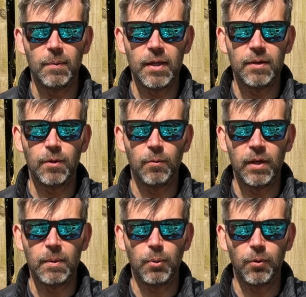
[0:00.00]
Is the
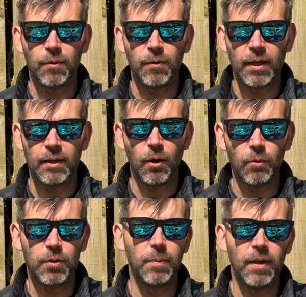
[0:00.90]
really important thing, and
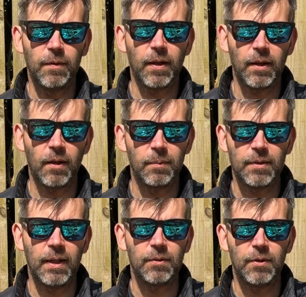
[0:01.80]
ultimately, if that comes
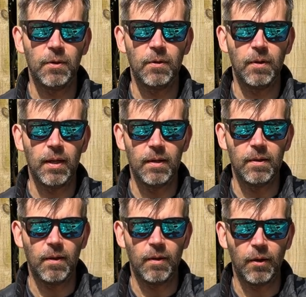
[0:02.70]
down to it,
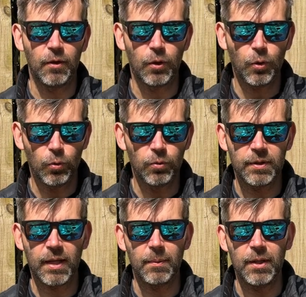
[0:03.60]
I'm going to cause
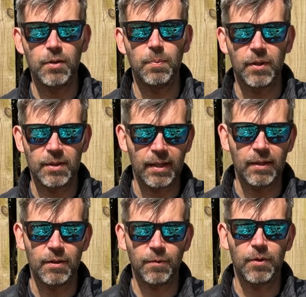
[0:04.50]
damage by
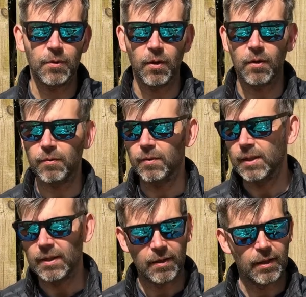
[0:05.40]
taking this photograph,
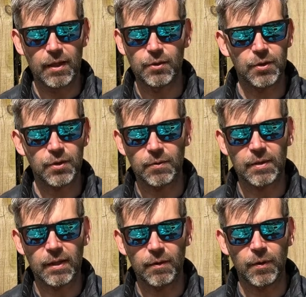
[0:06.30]
and then just don't
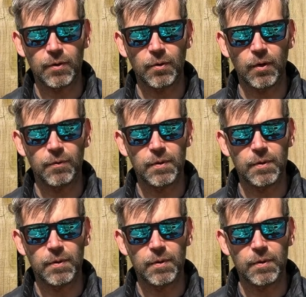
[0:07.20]
take the photograph.